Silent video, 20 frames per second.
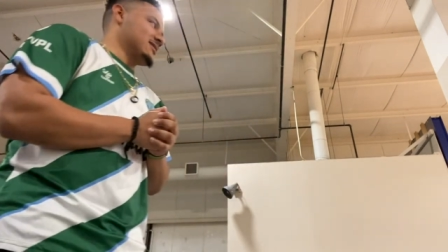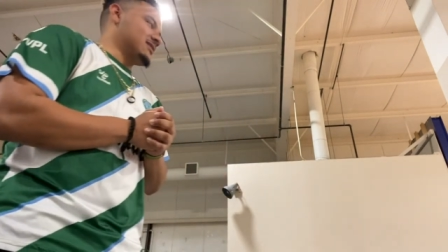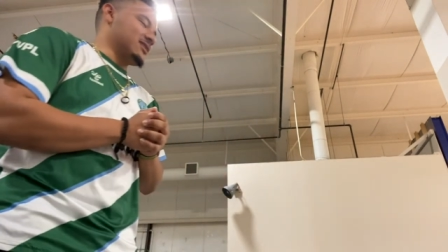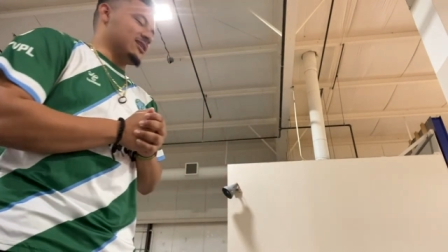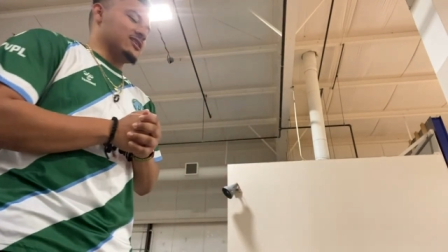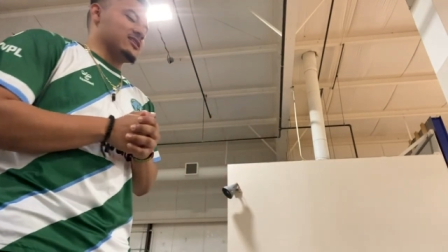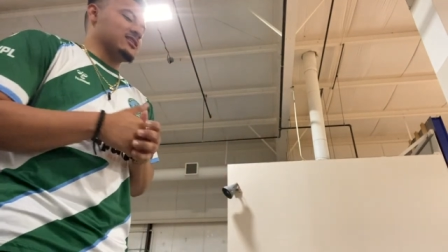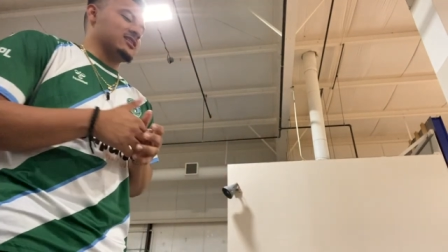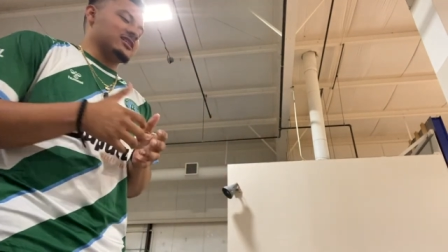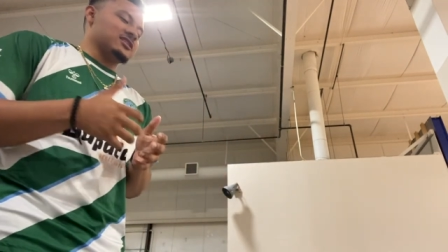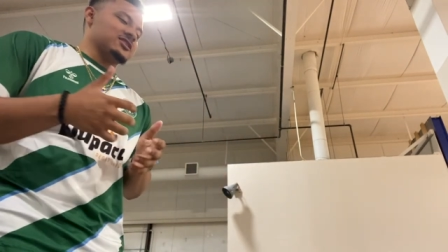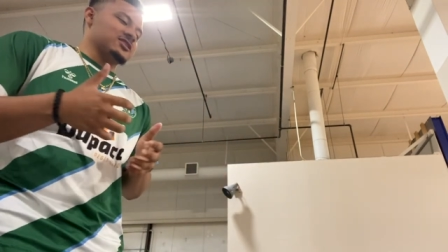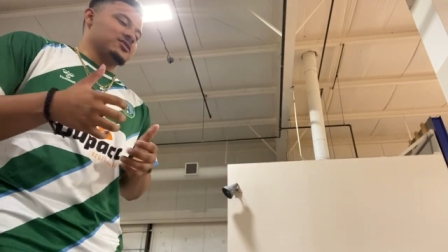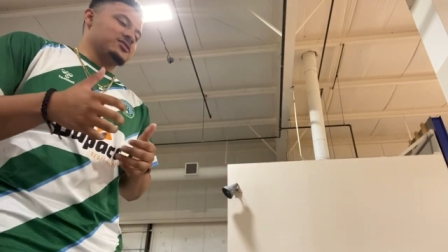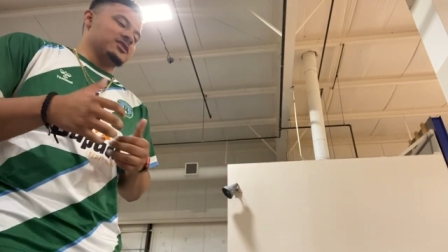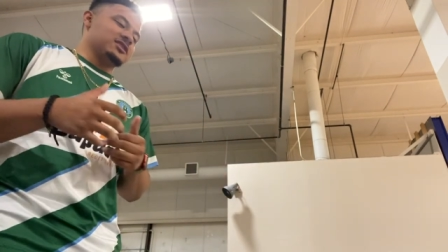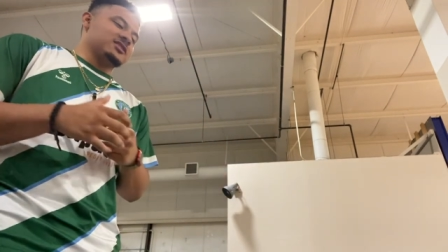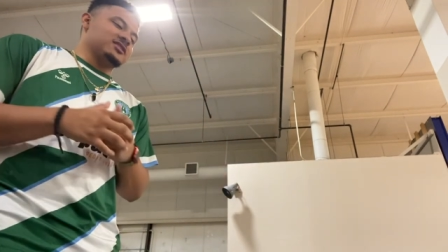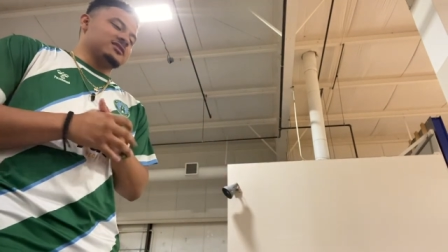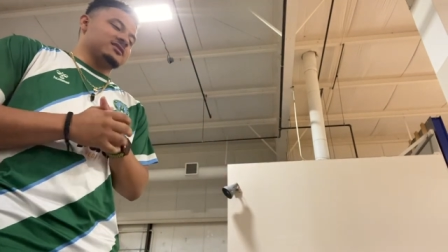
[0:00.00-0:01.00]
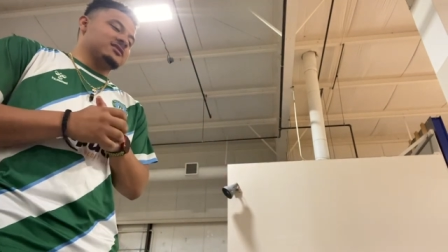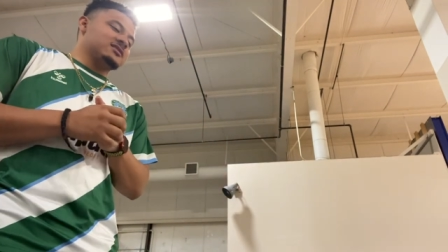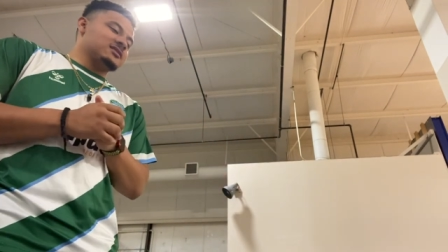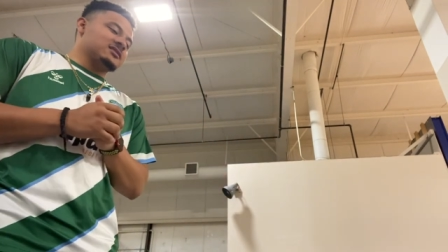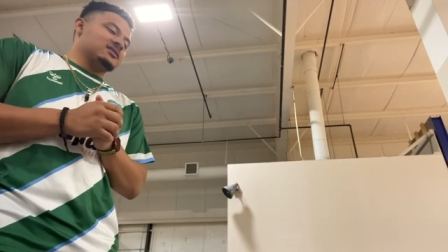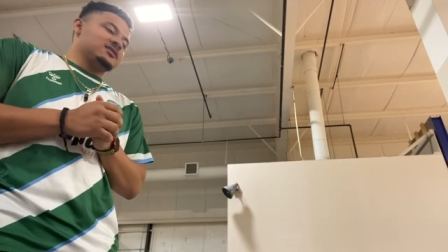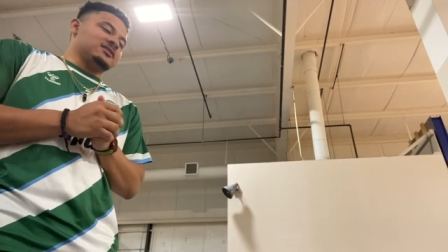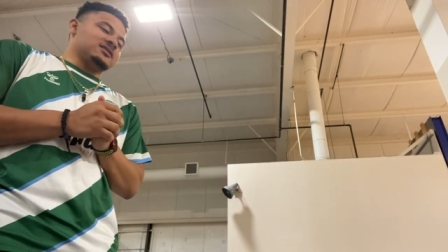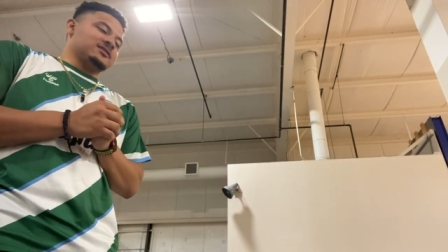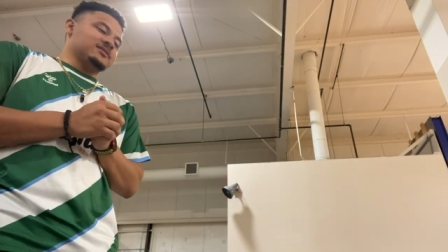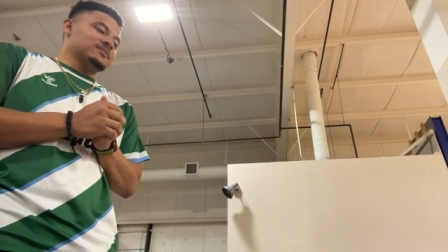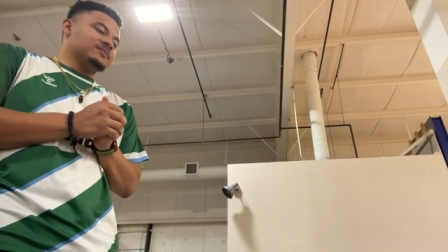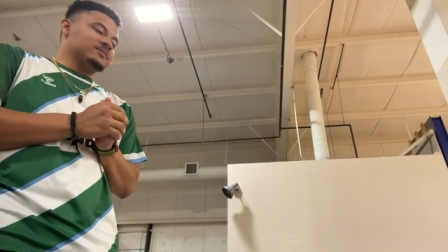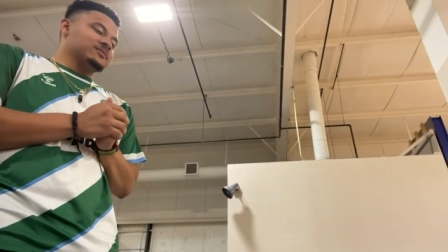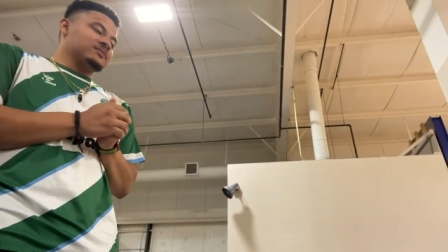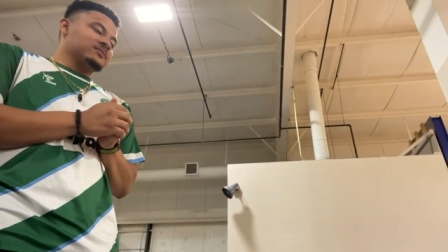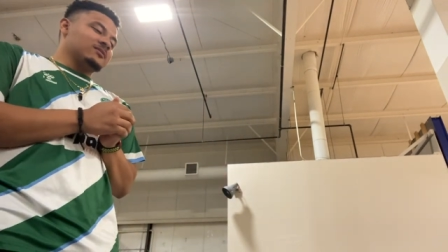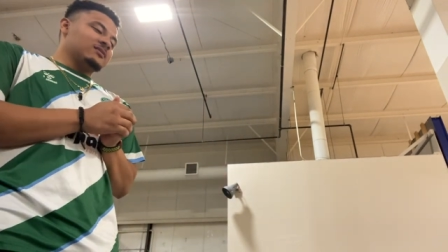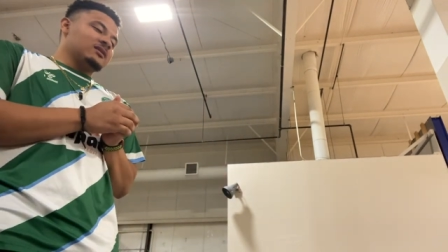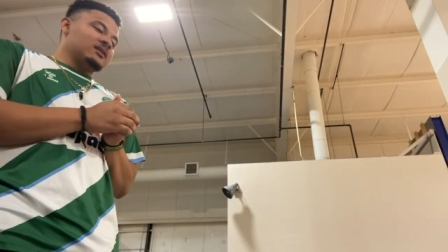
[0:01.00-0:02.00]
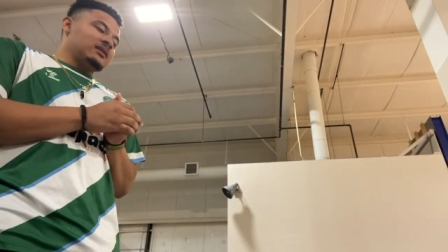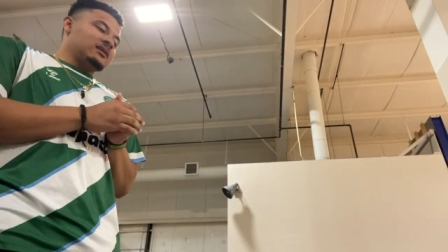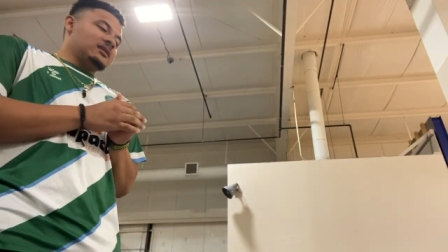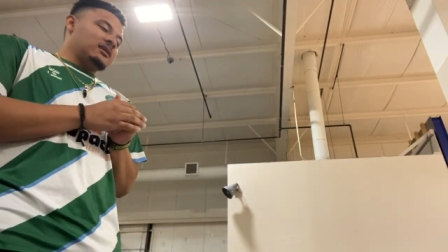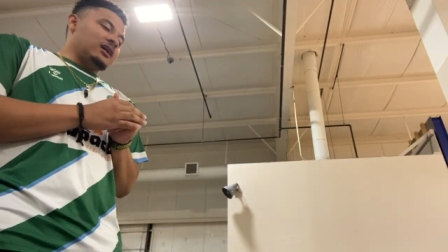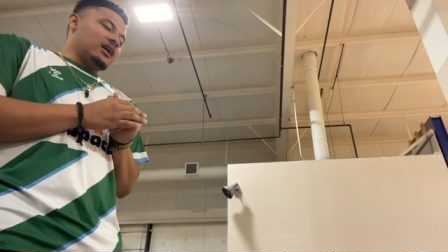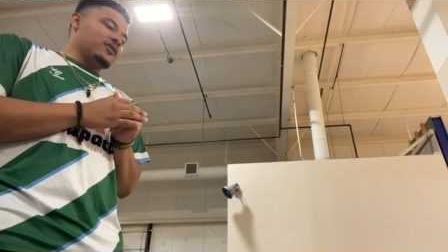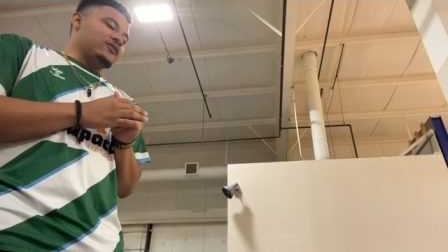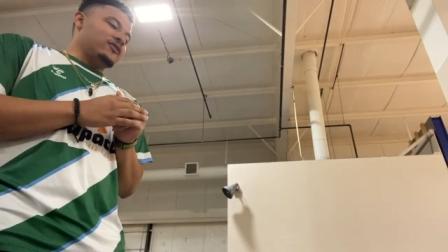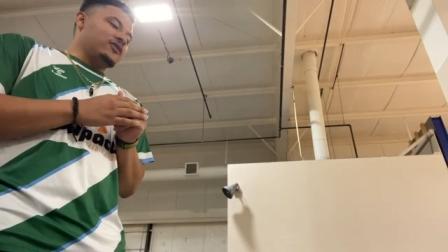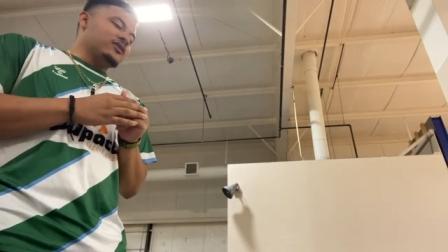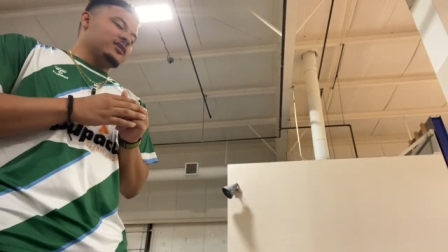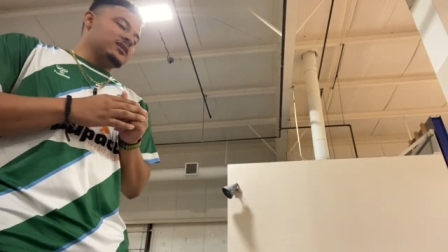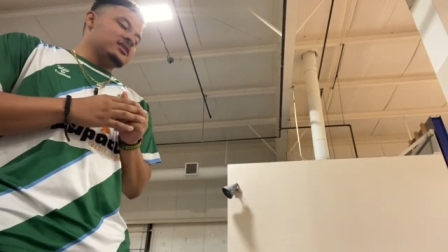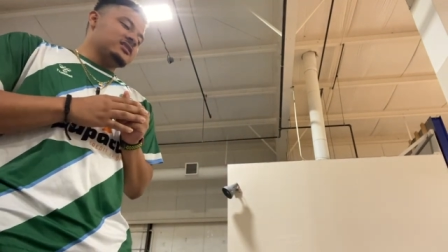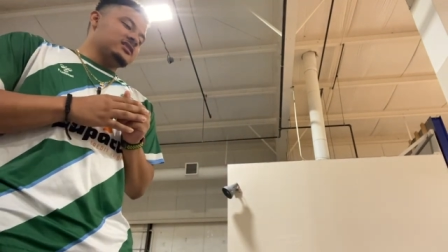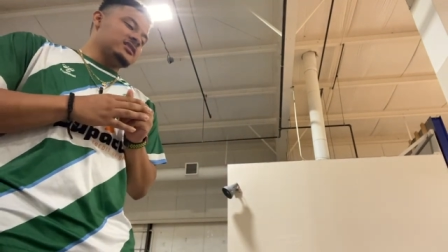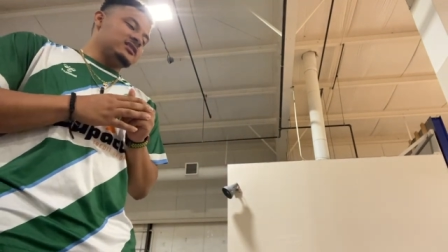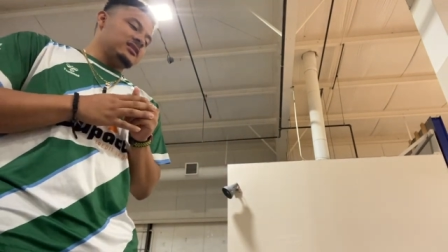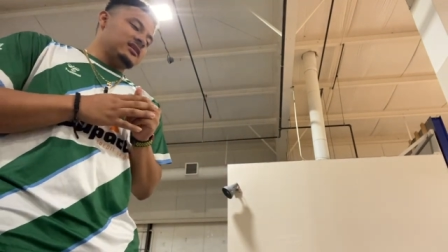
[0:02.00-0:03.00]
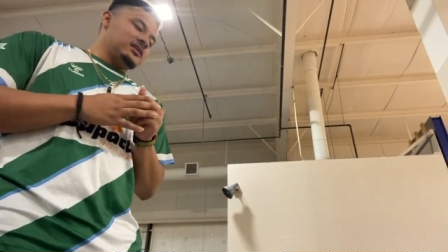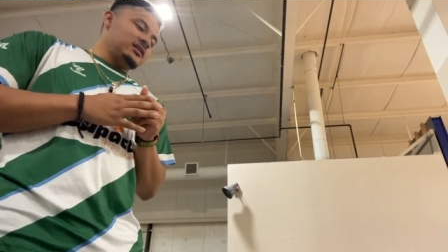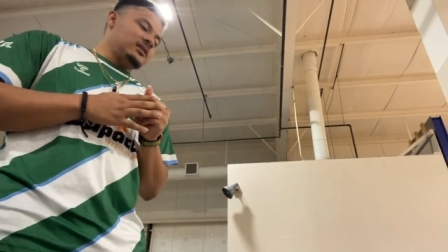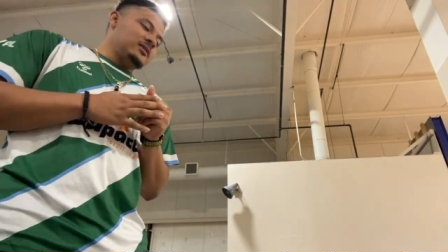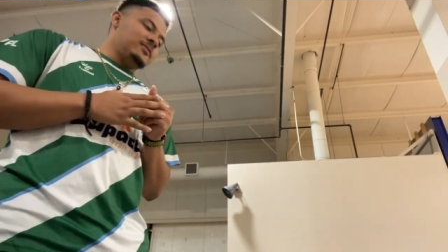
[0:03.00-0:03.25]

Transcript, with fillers: The discussion questions. So, our focus uh,